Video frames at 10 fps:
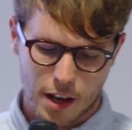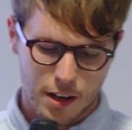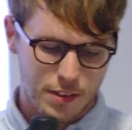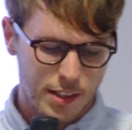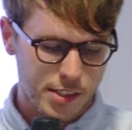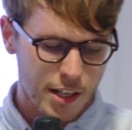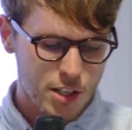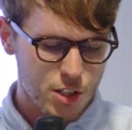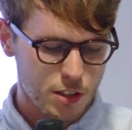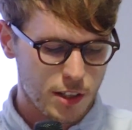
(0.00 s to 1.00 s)
in this
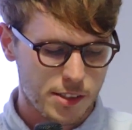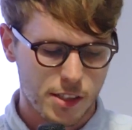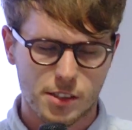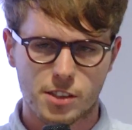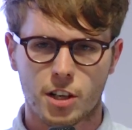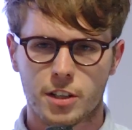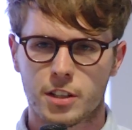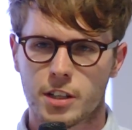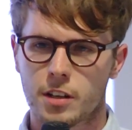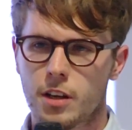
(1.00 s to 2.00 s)
age exist as
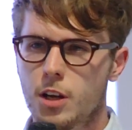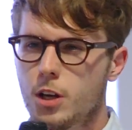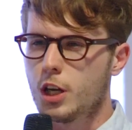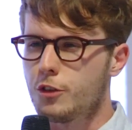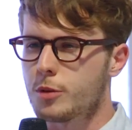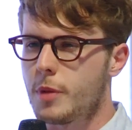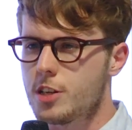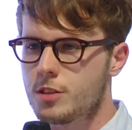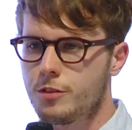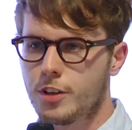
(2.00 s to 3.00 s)
either
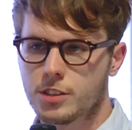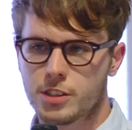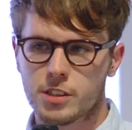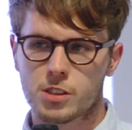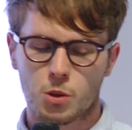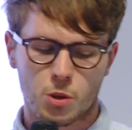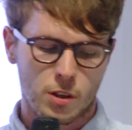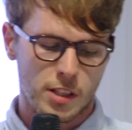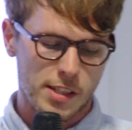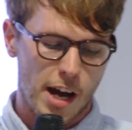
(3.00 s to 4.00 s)
information filters
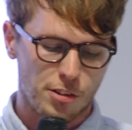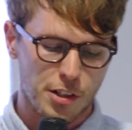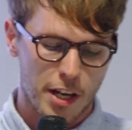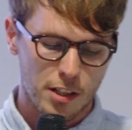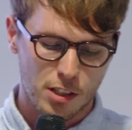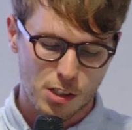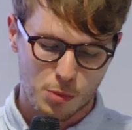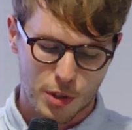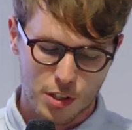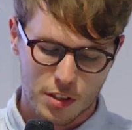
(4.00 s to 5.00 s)
or as aggregators,
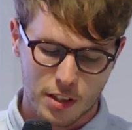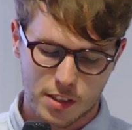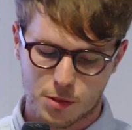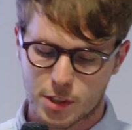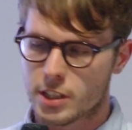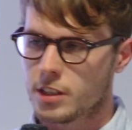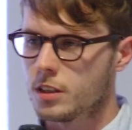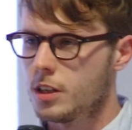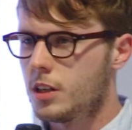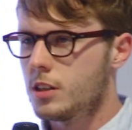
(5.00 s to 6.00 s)
which I think is a really
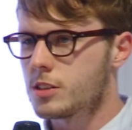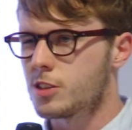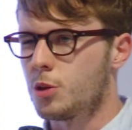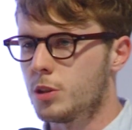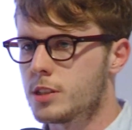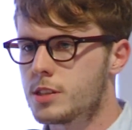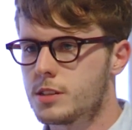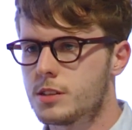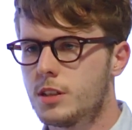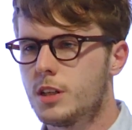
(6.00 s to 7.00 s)

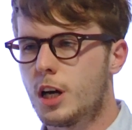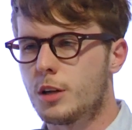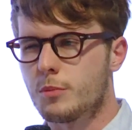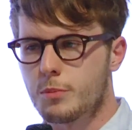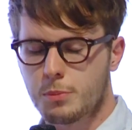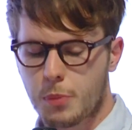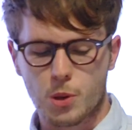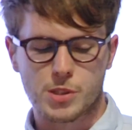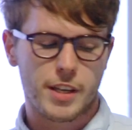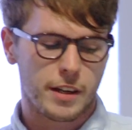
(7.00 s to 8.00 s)
soulless and
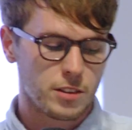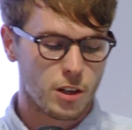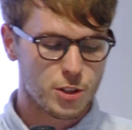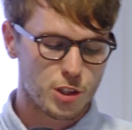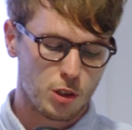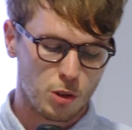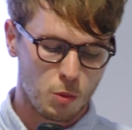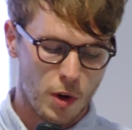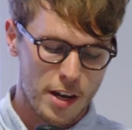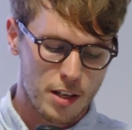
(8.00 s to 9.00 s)
post-technological
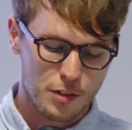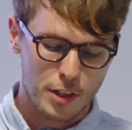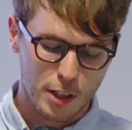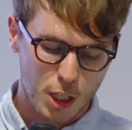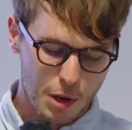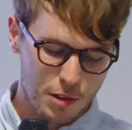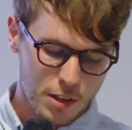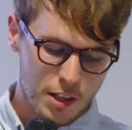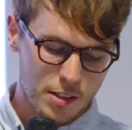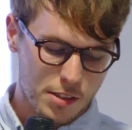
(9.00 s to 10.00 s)
way of thinking about
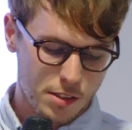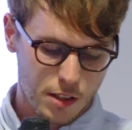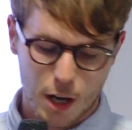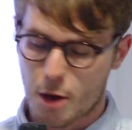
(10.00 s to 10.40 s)
things.